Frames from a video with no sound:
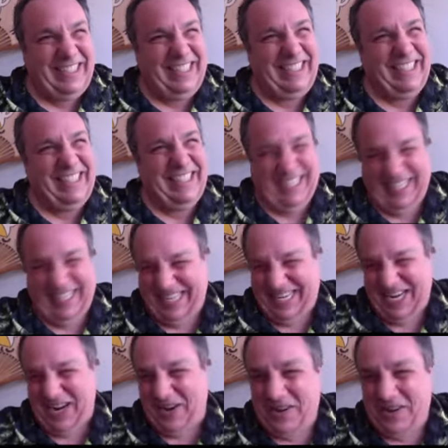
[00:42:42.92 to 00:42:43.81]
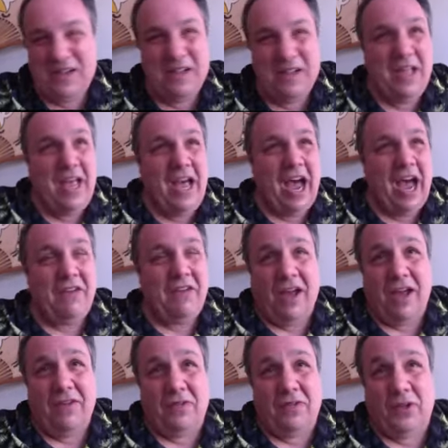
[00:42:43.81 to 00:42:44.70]

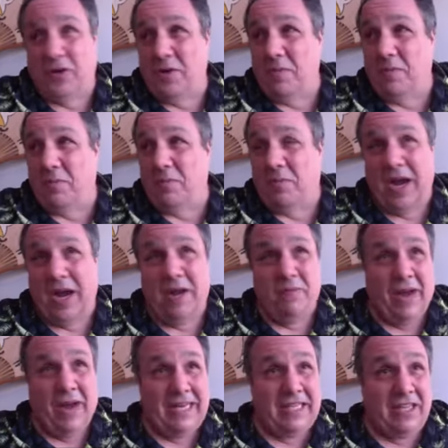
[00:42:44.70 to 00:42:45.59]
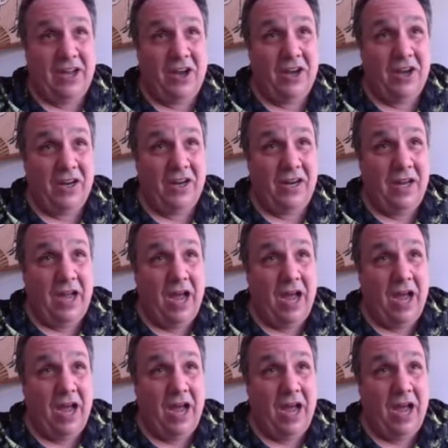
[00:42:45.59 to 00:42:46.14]
I've learned to bite my tongue